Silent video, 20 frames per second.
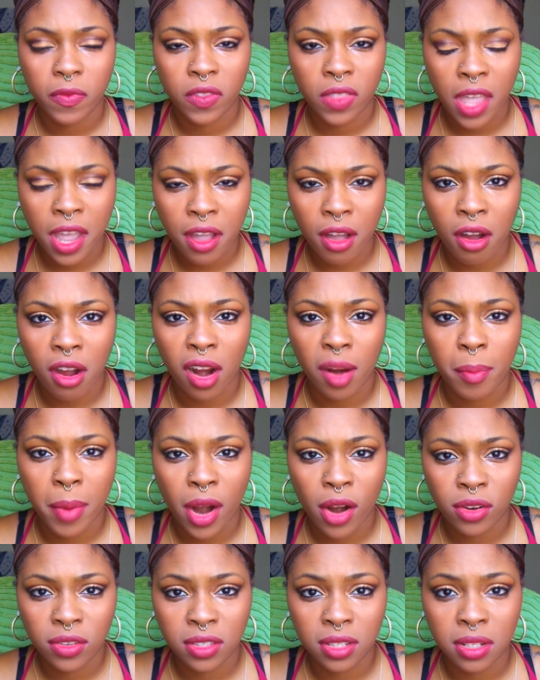They are a
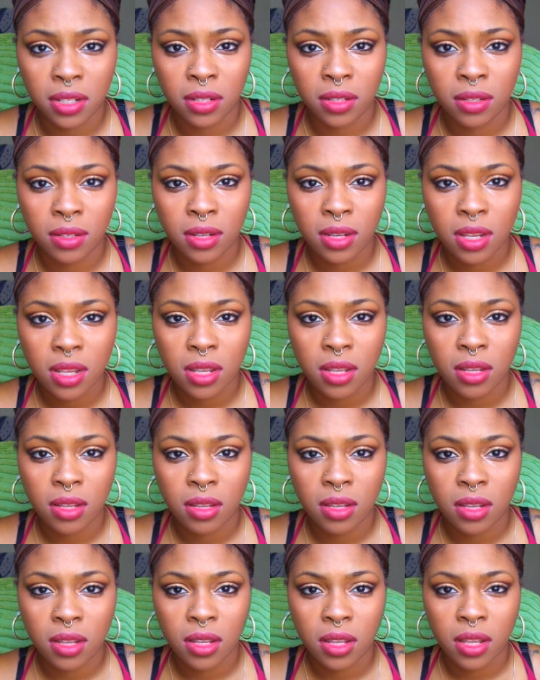person.
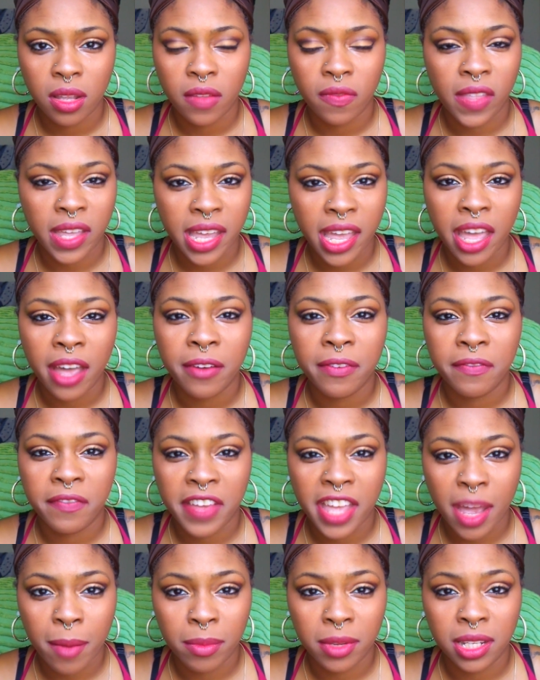They have
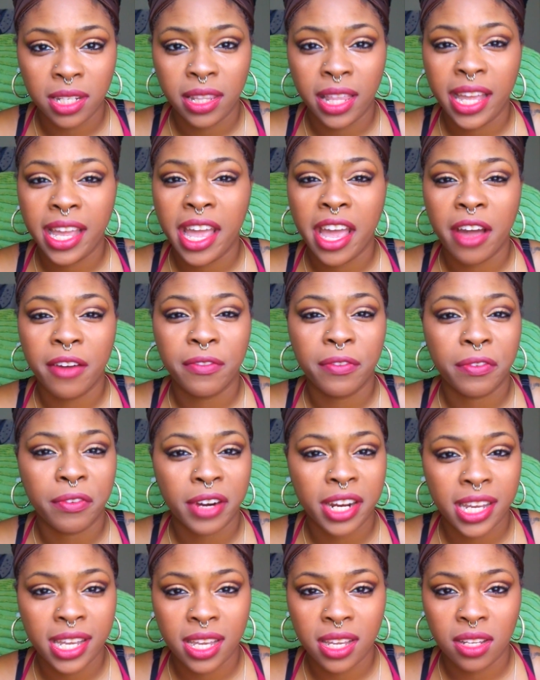family. They have
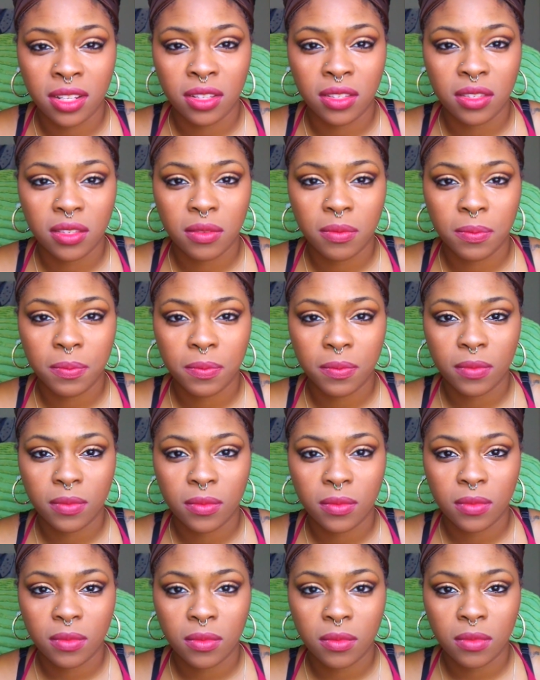friends.
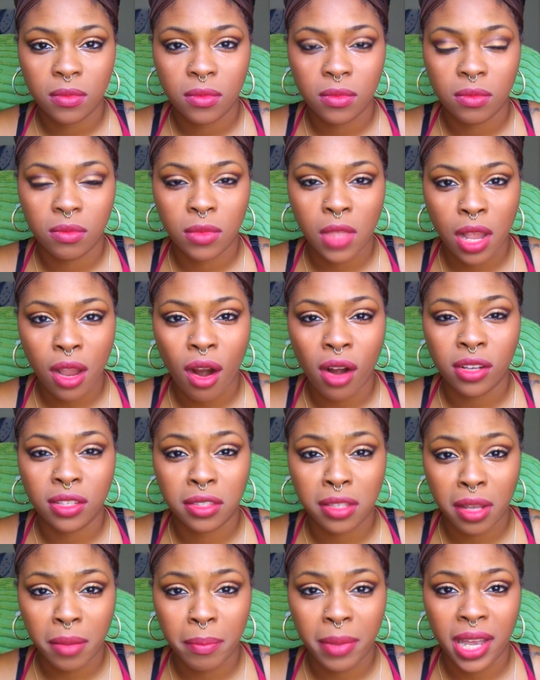They are
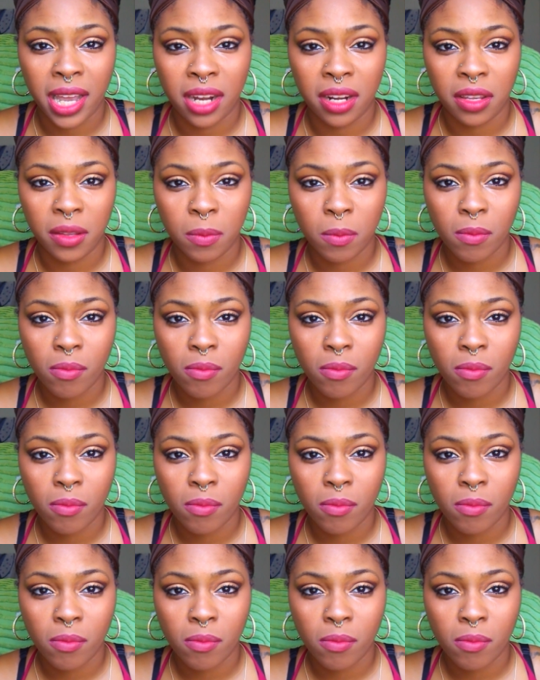somebody.